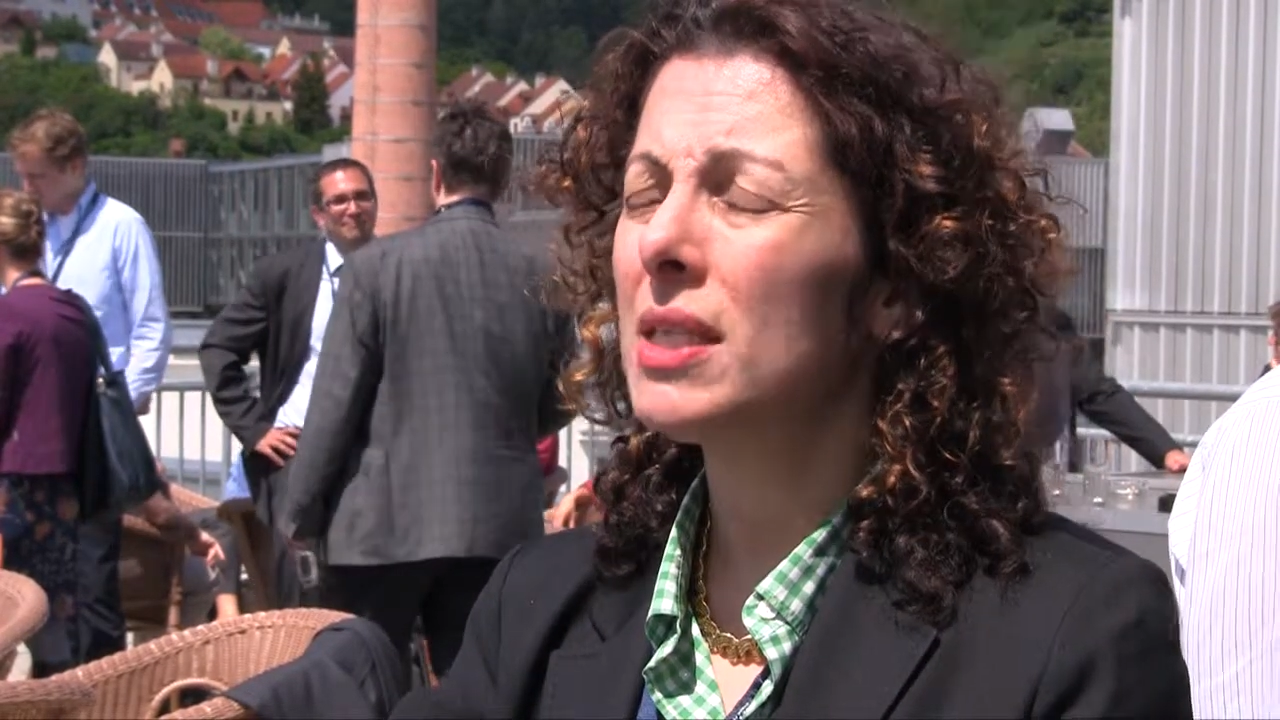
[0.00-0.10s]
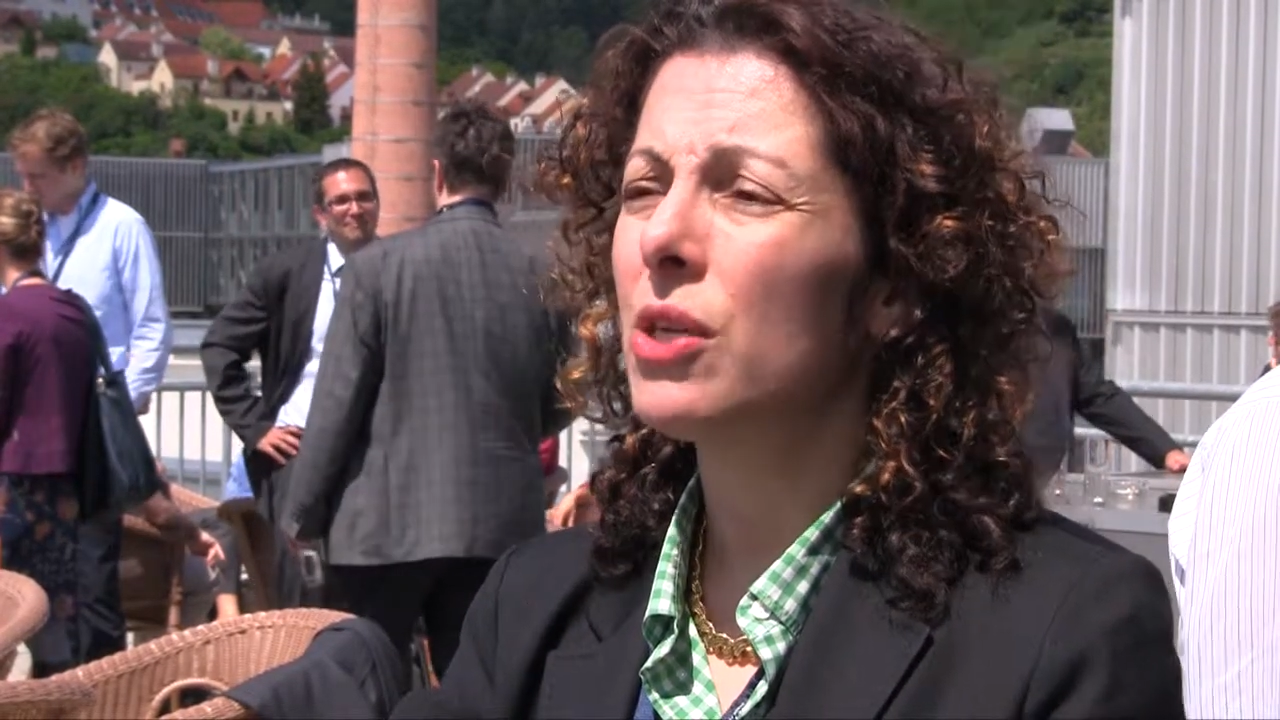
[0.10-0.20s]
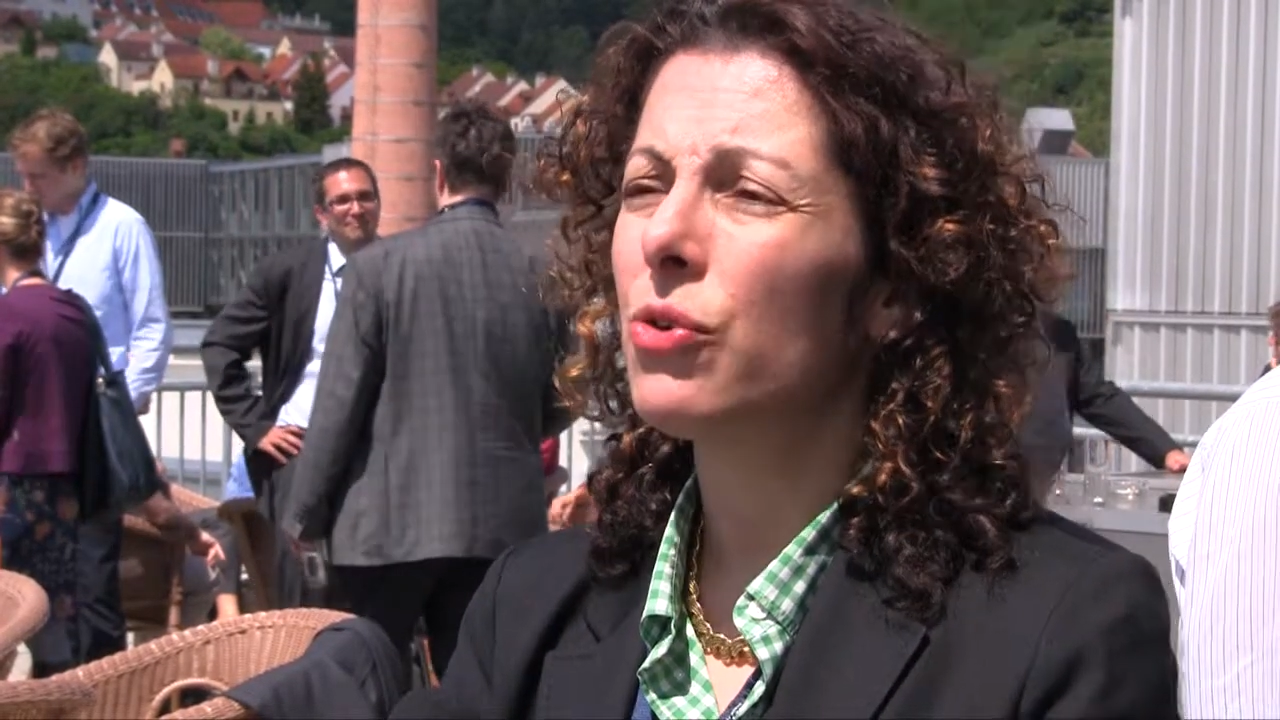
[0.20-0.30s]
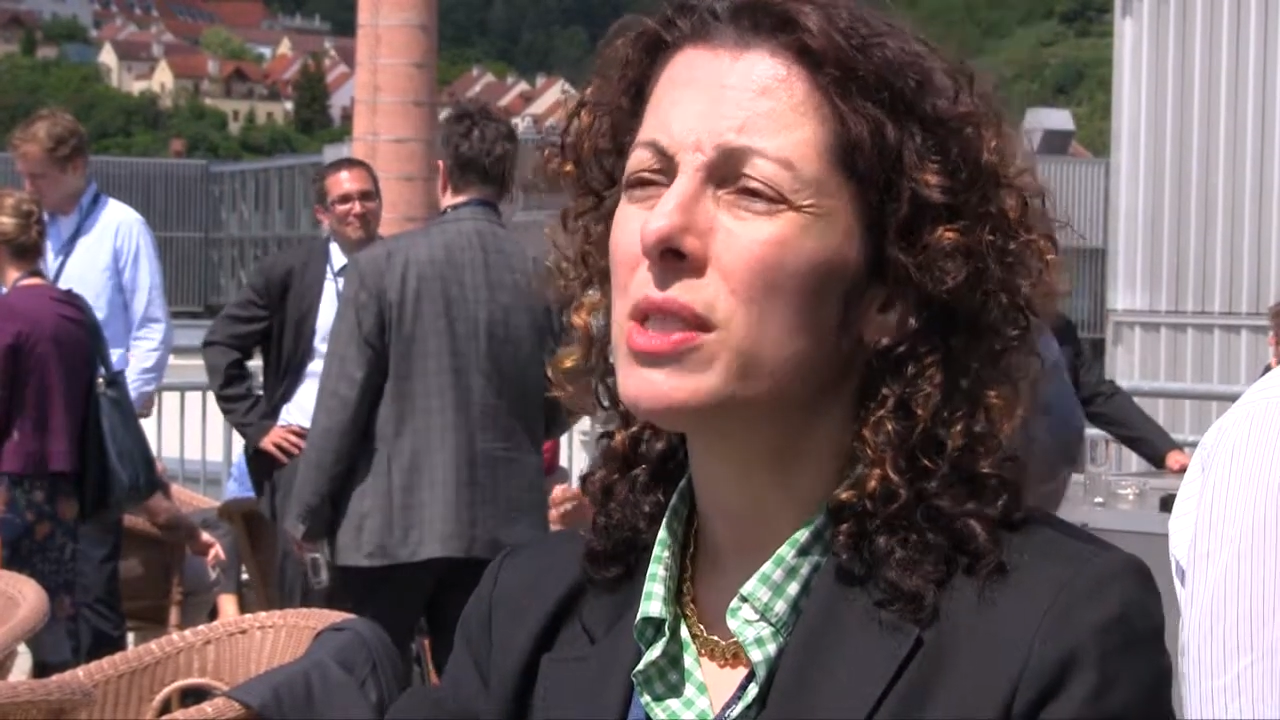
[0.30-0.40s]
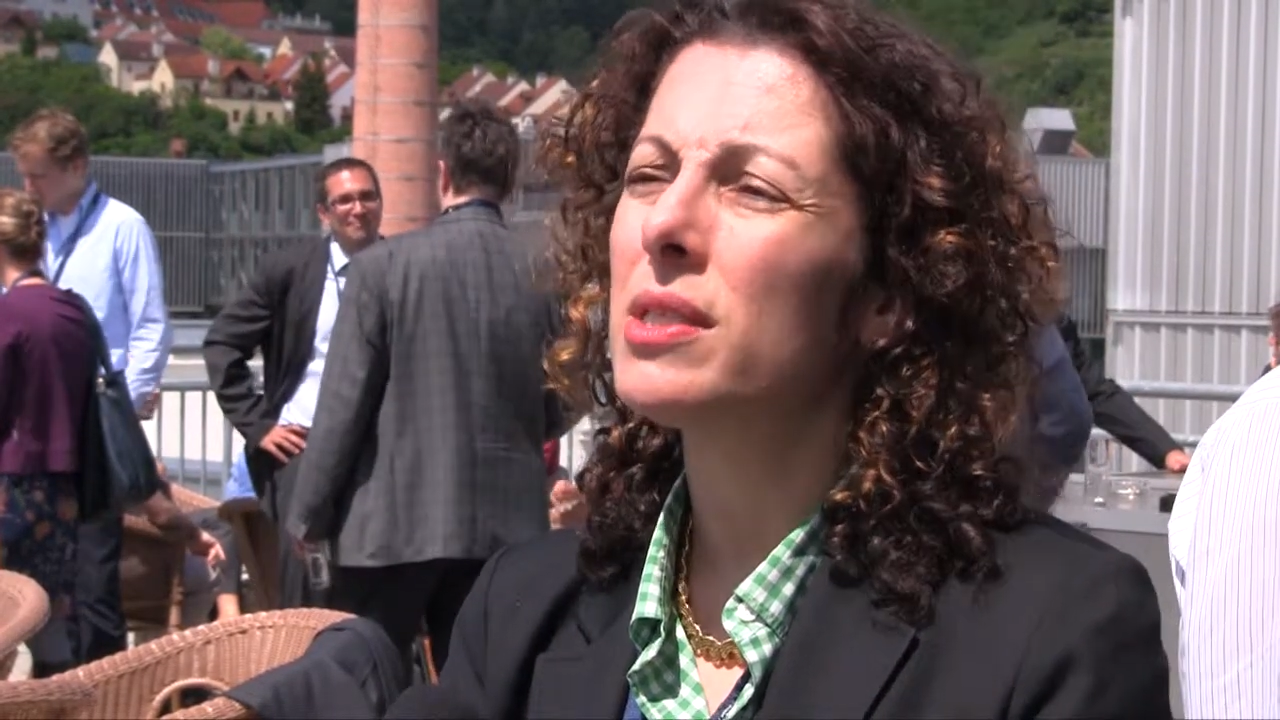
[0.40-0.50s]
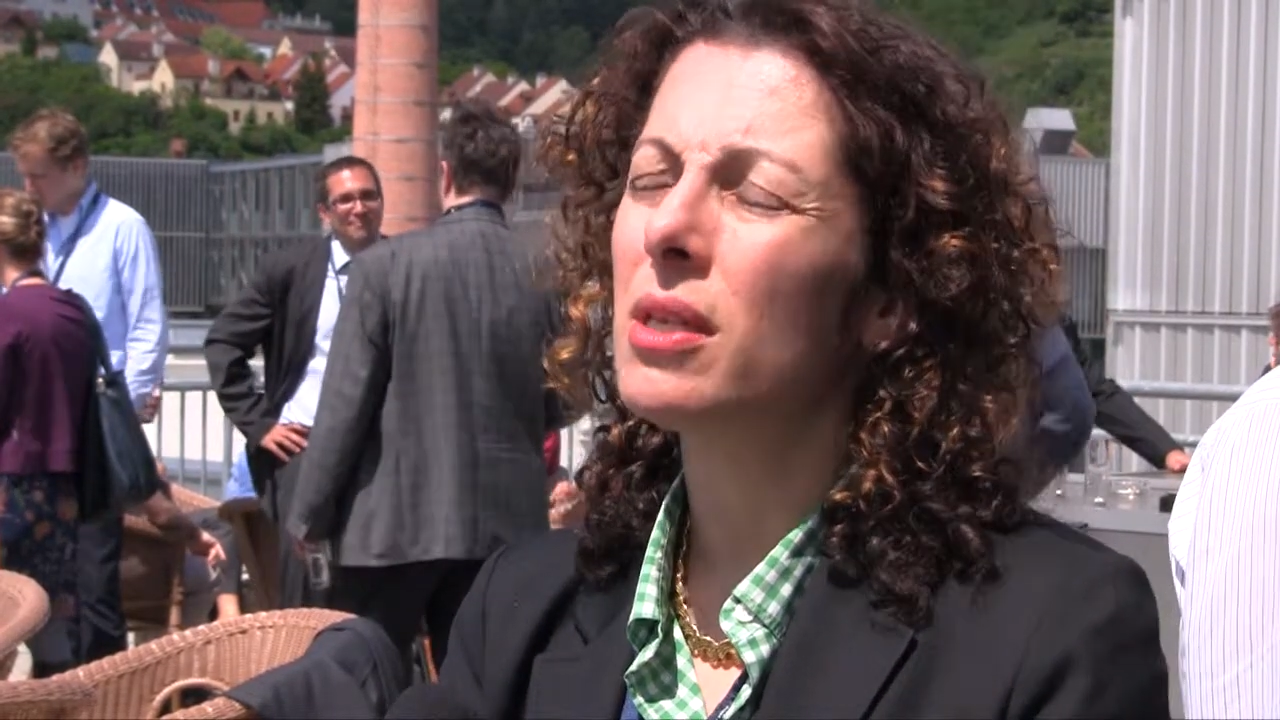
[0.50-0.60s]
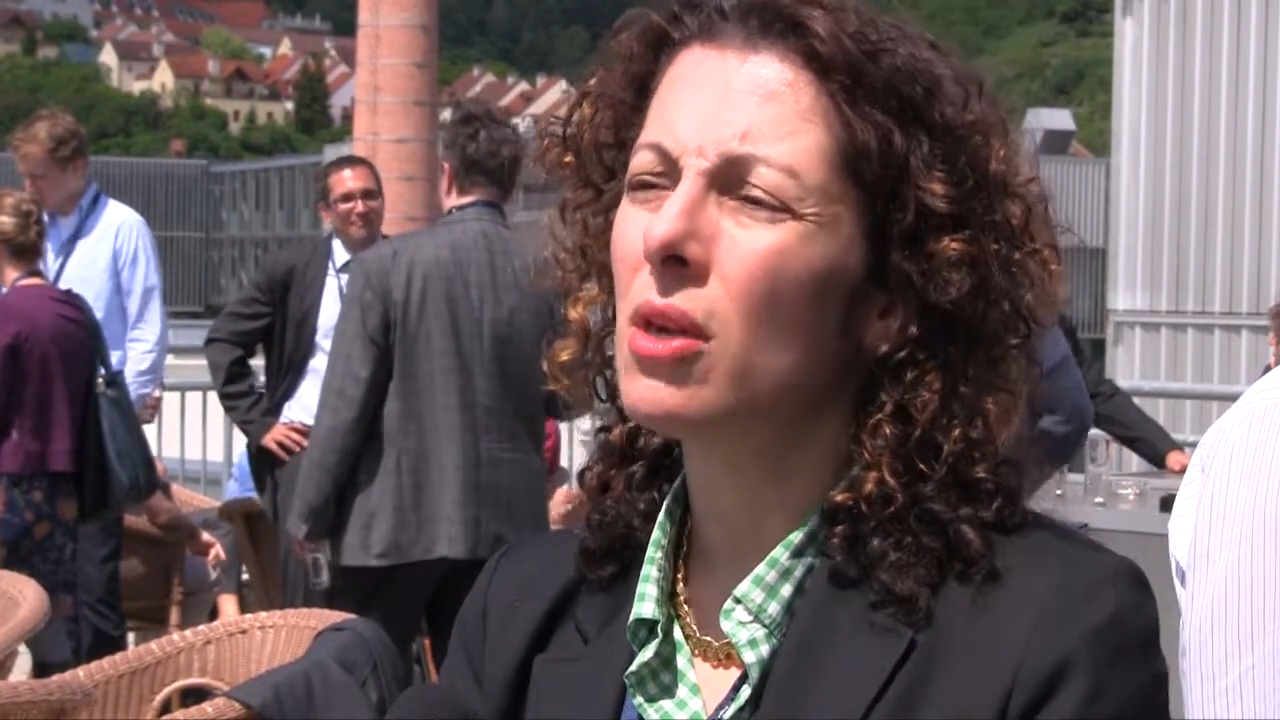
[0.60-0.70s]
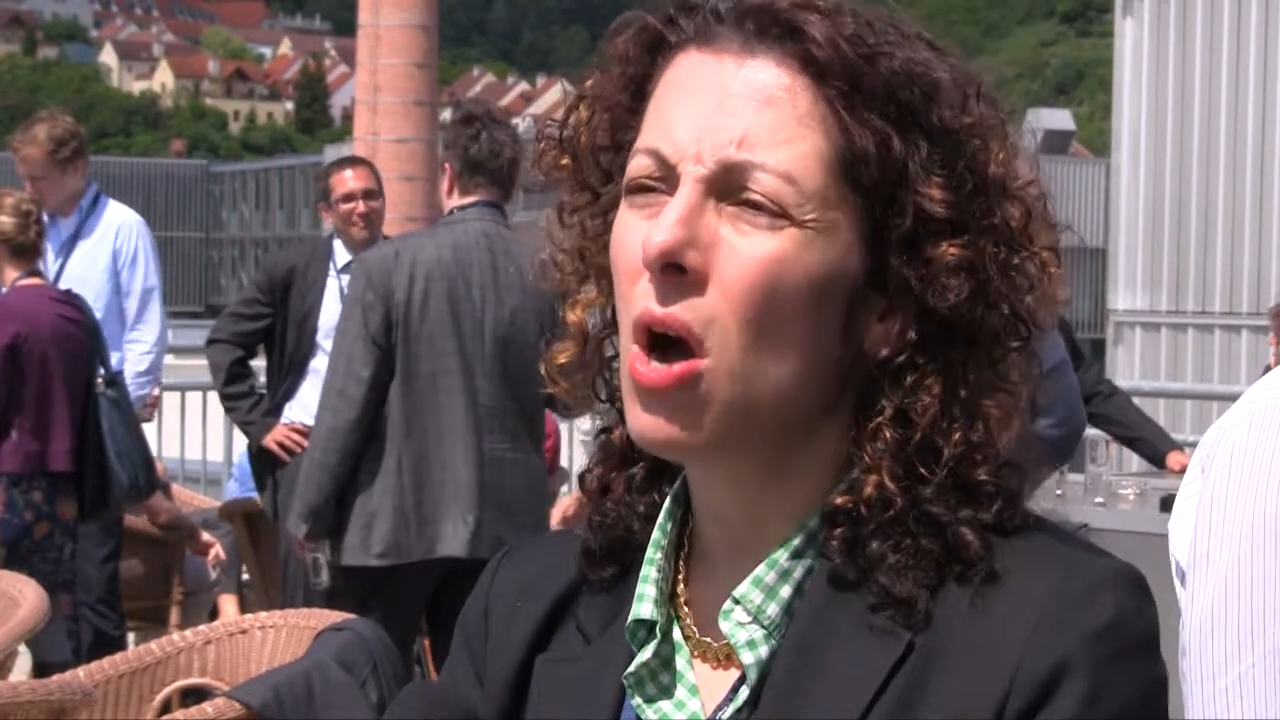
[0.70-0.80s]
it decreases the